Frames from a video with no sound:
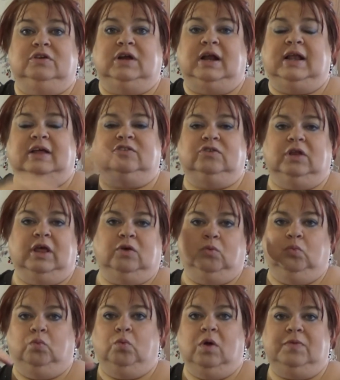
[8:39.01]
They're not allowed to, like,
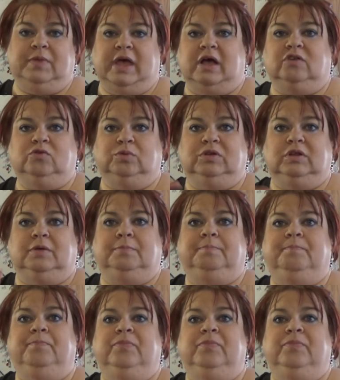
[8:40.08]
run the house with them.